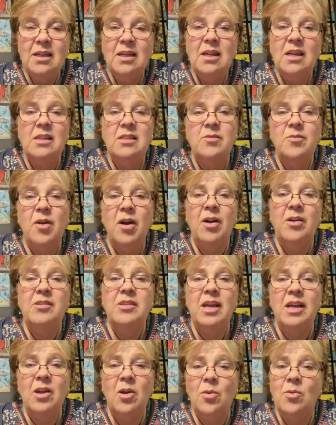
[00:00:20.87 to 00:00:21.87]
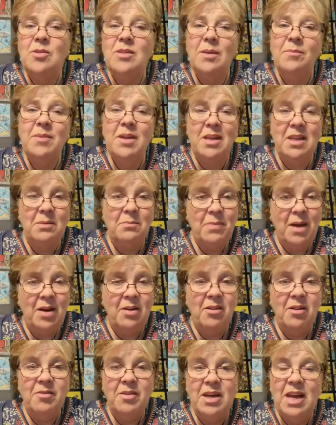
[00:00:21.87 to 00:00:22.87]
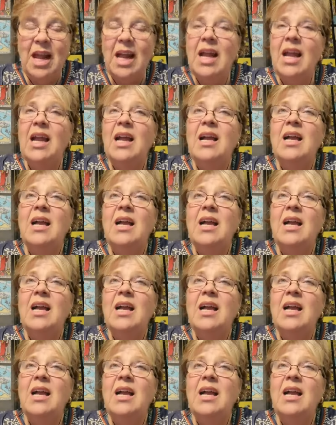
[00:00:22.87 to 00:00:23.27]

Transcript: As far as that goes, I'm getting better every day.